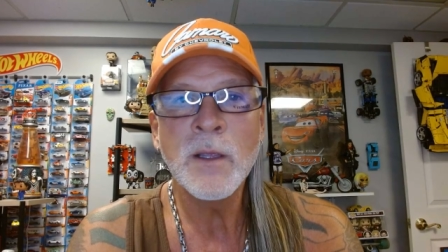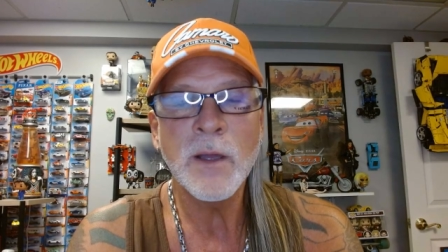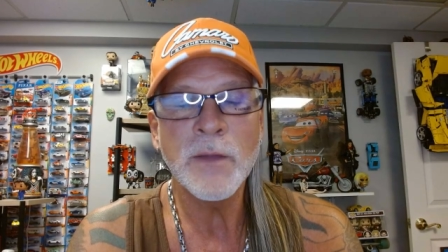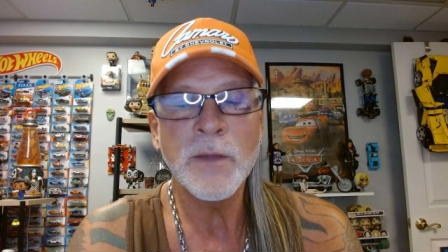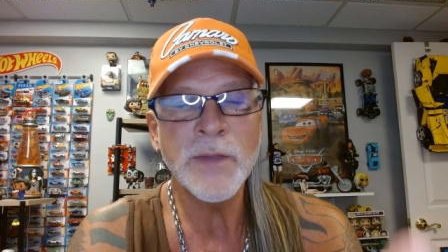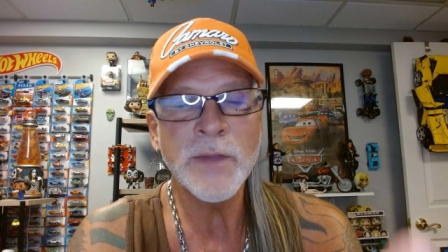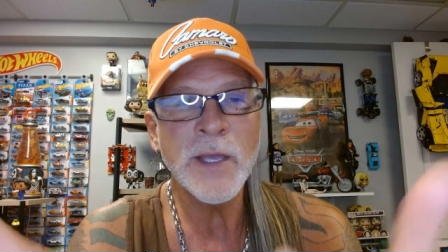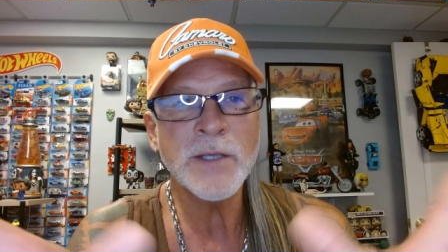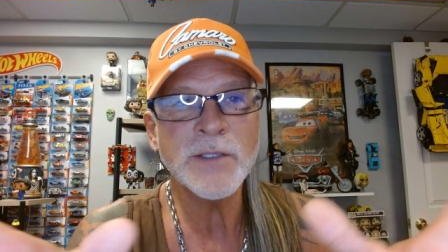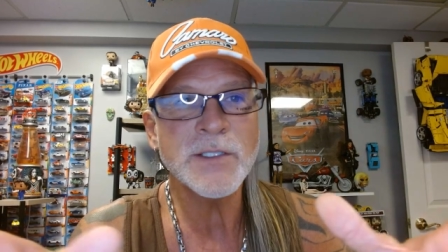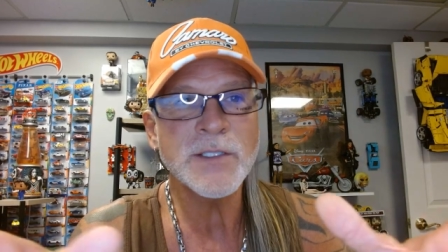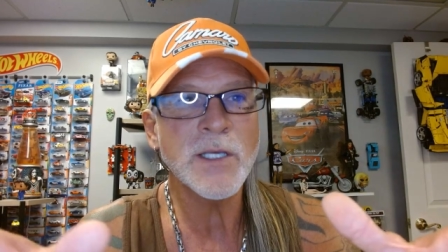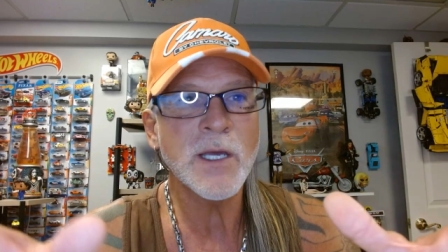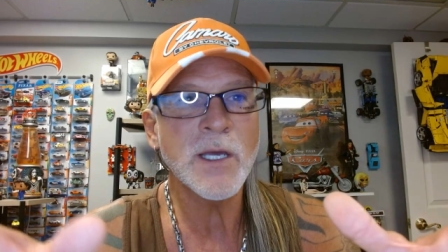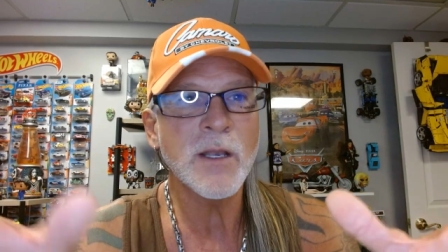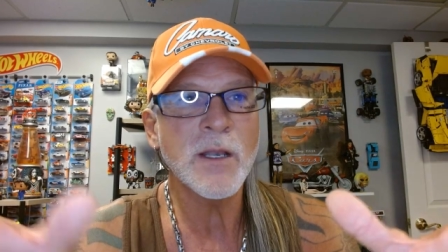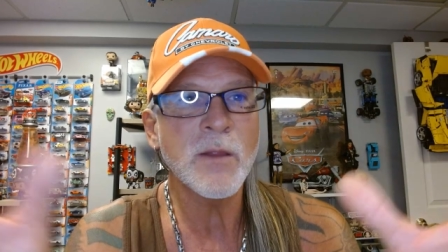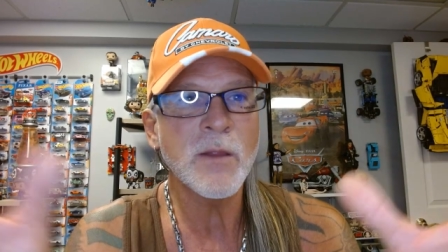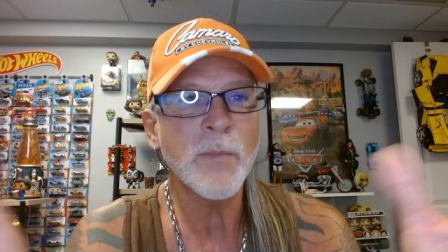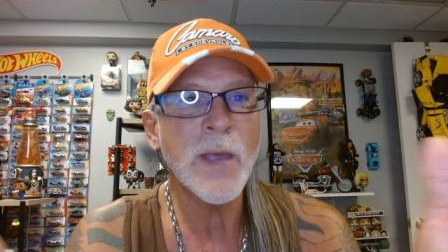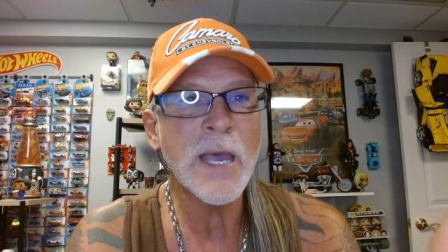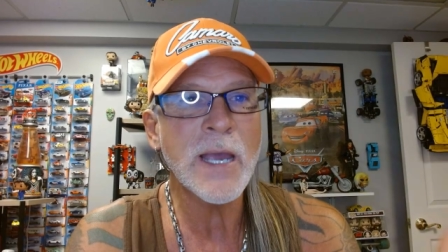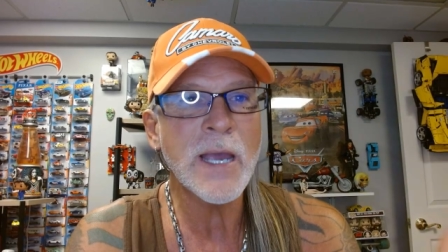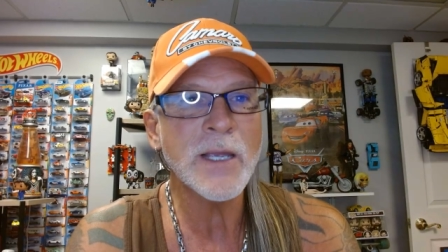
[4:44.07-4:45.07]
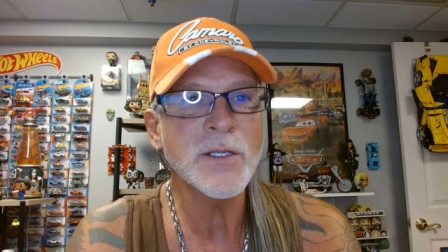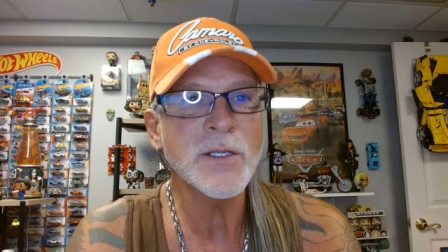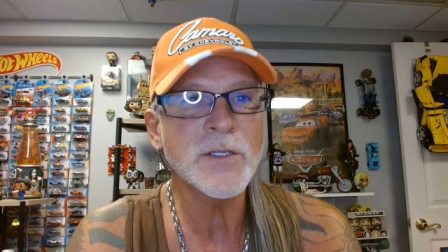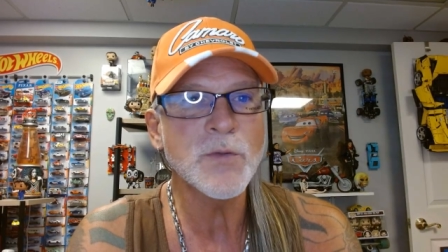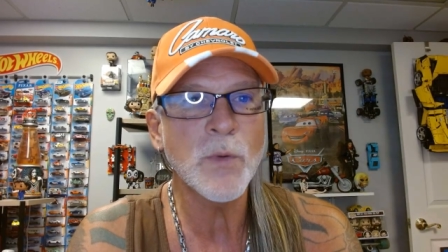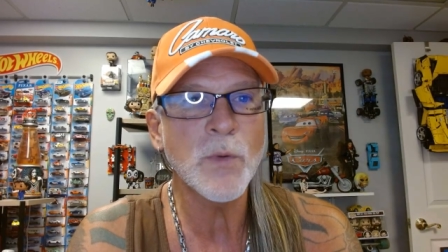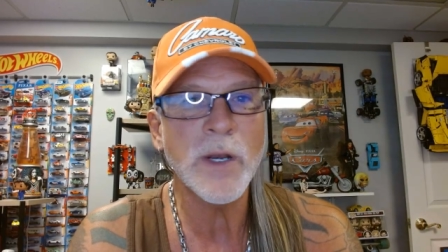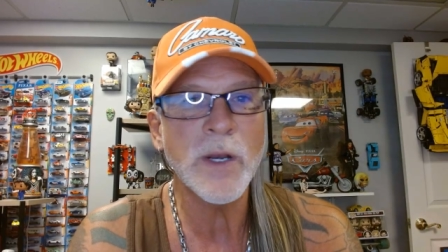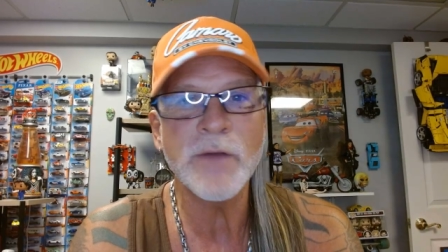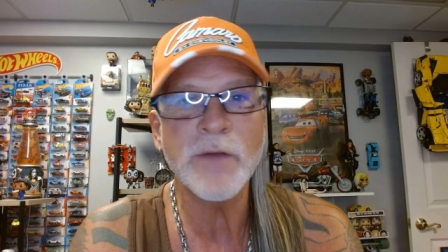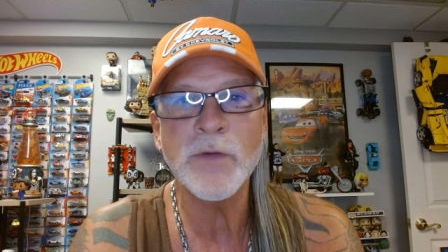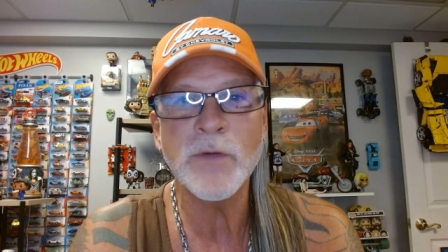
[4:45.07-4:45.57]
On the outside of the package,
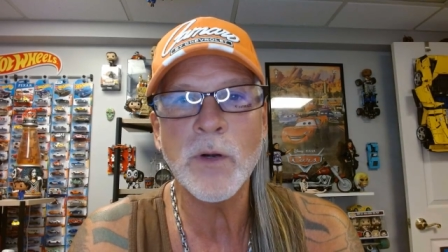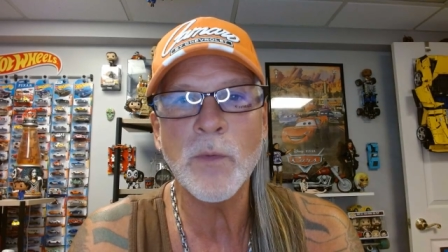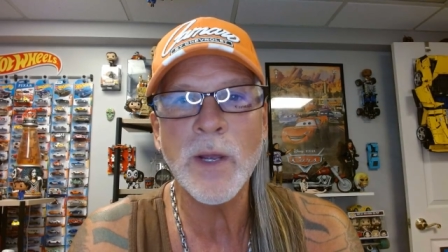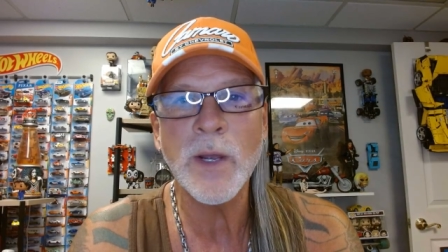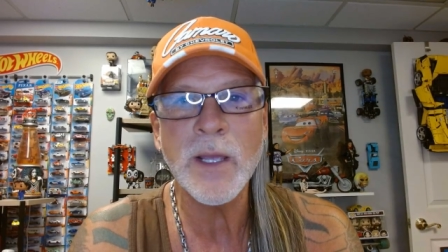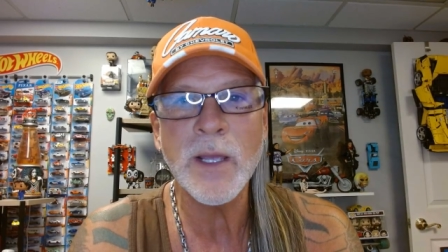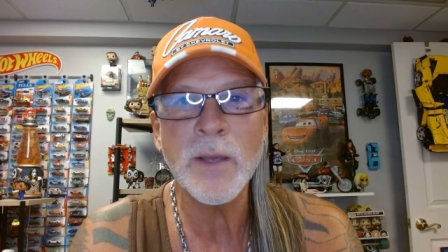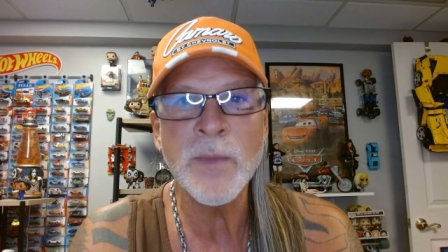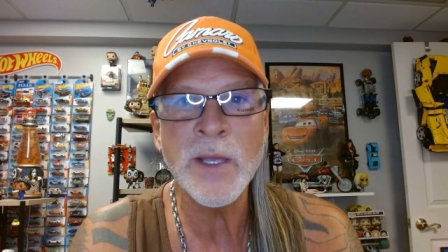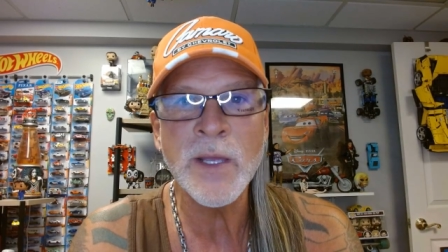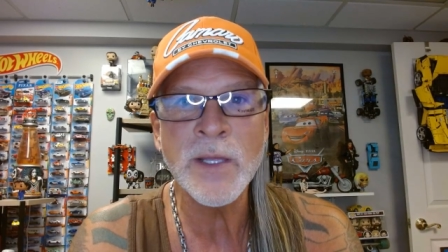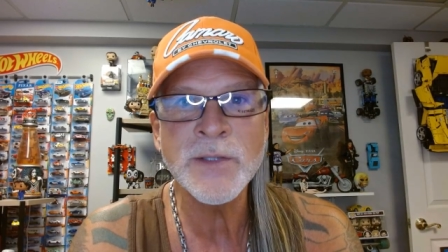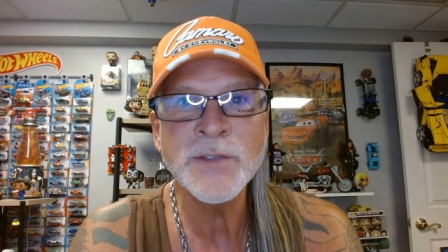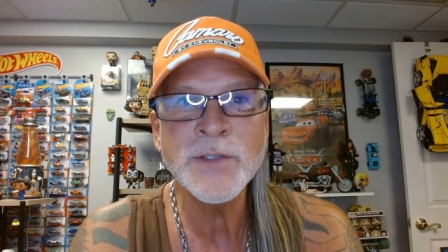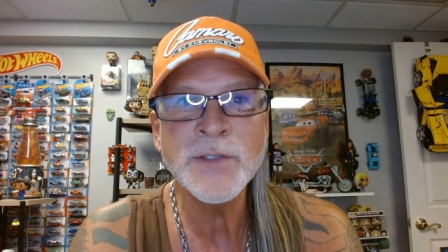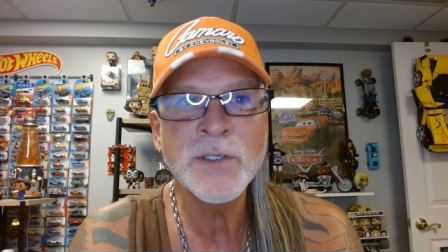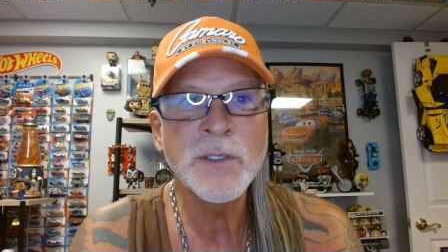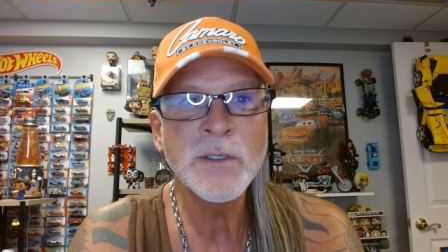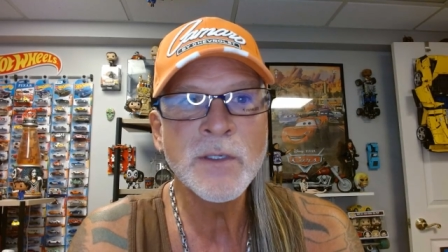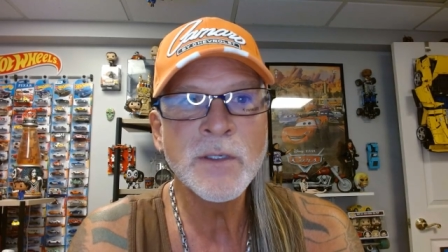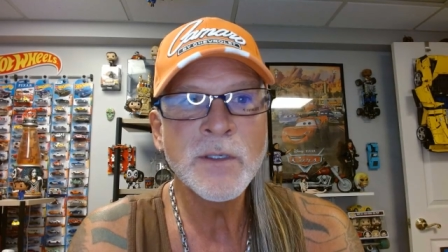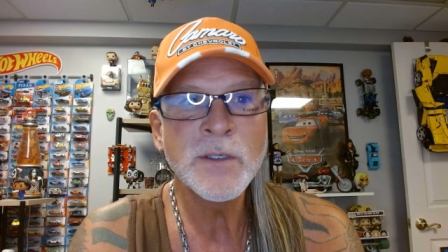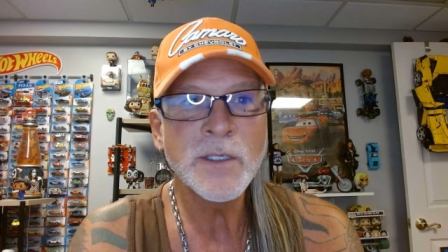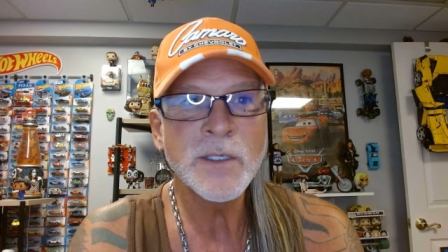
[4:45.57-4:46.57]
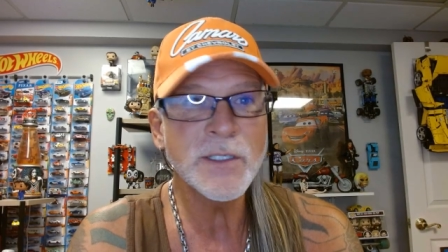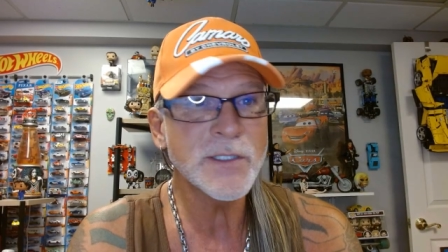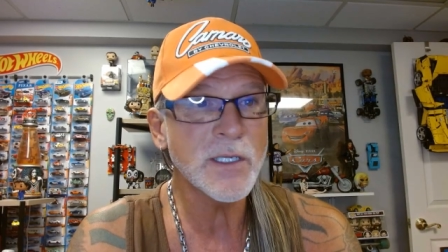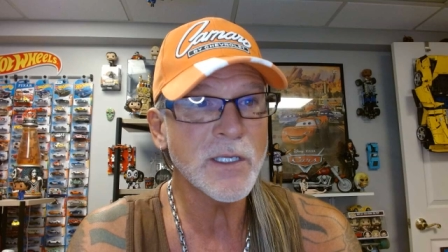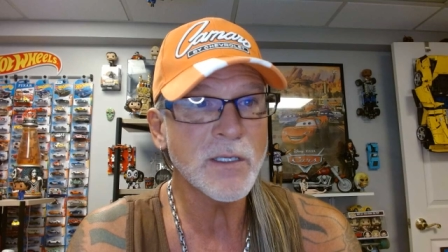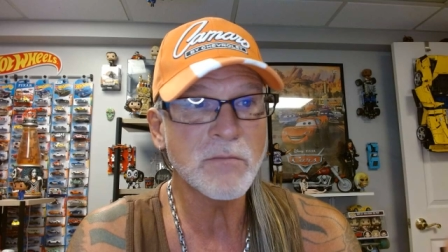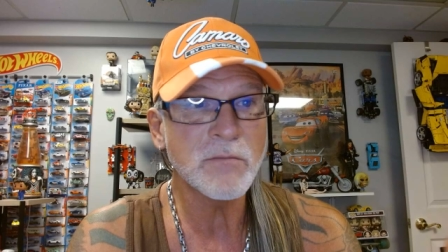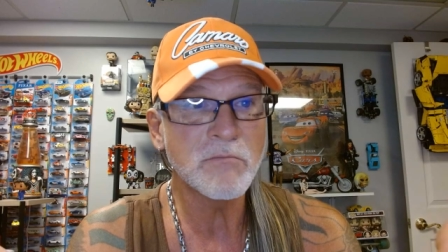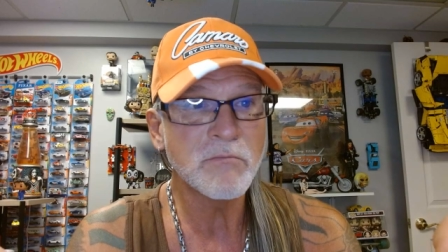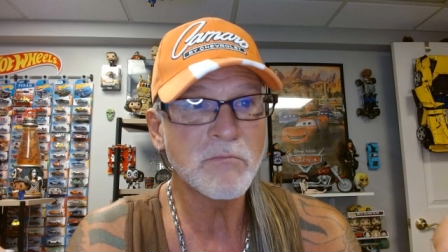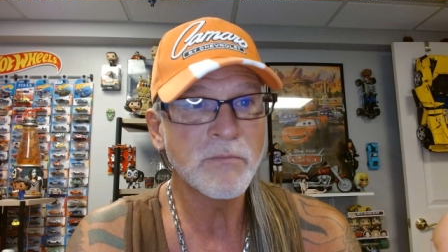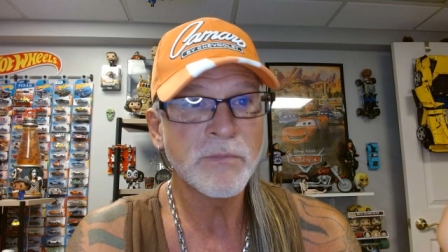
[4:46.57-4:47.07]
whatever it recommends, he
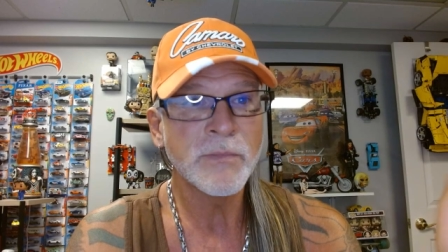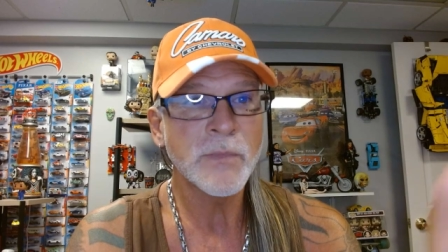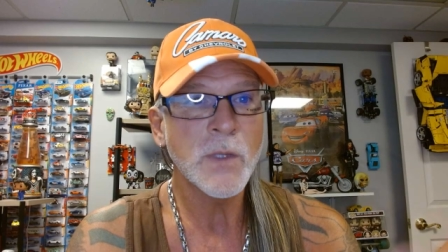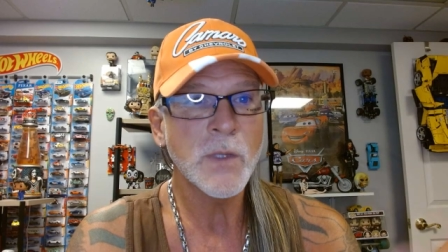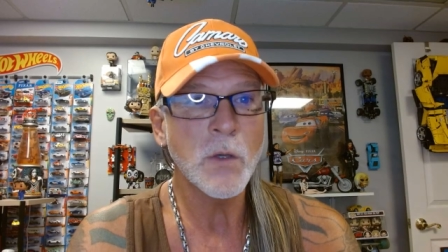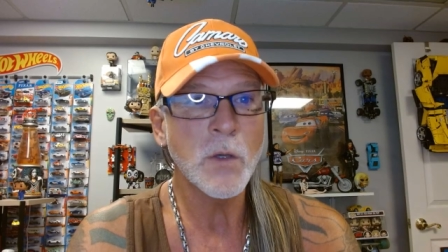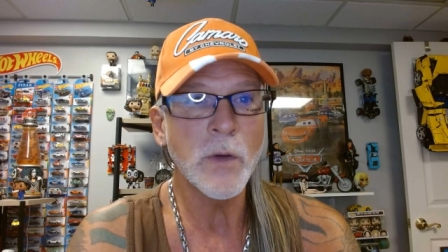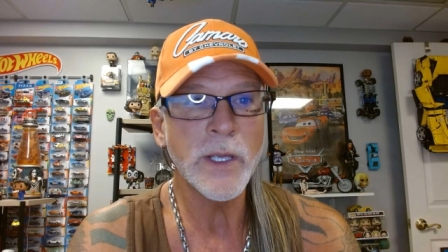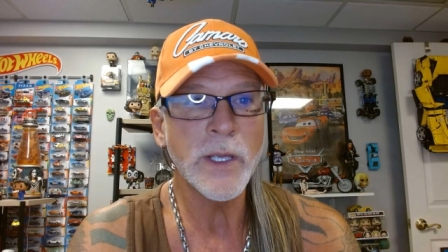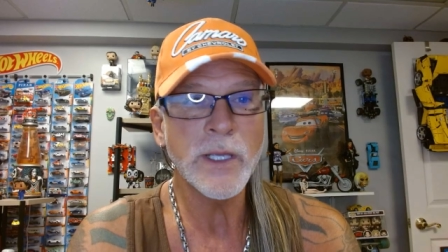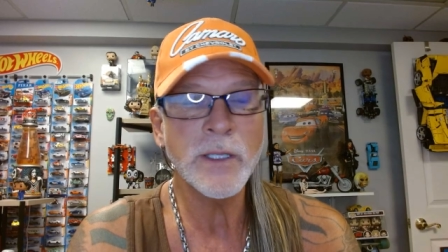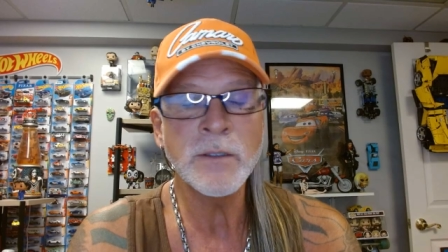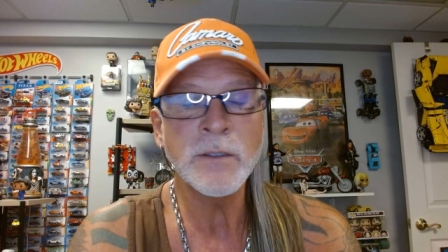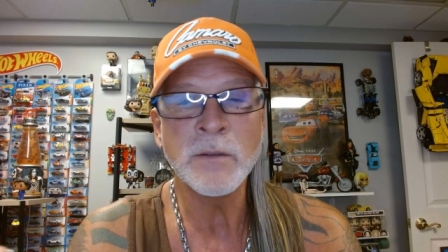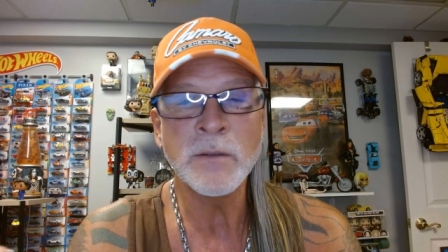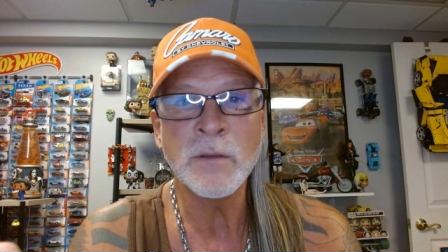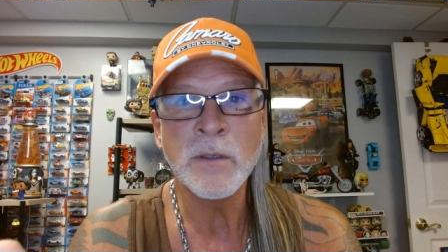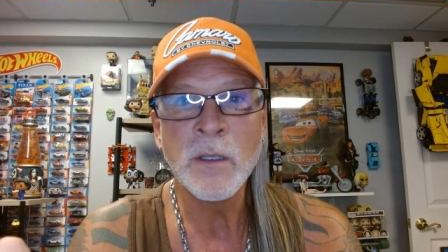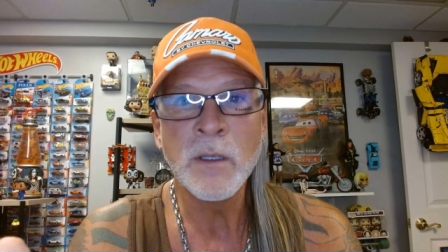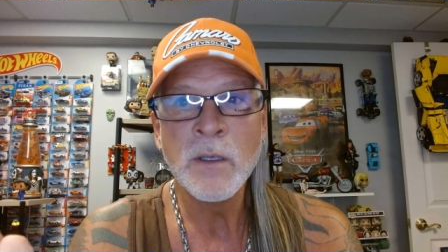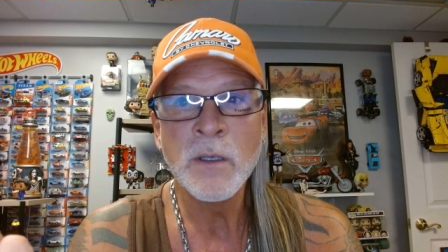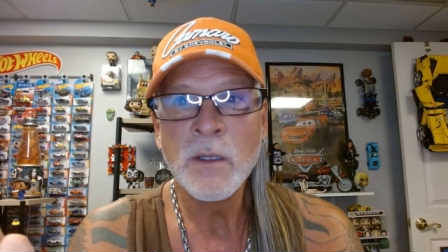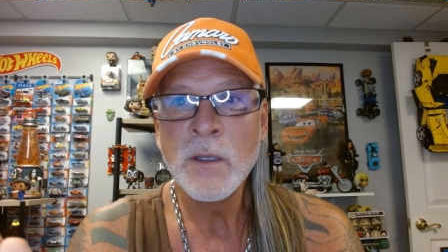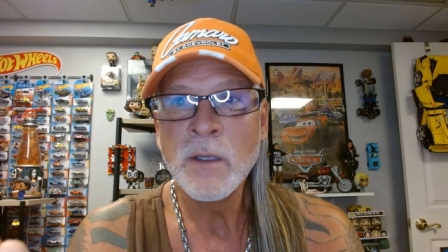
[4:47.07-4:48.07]
said go ahead and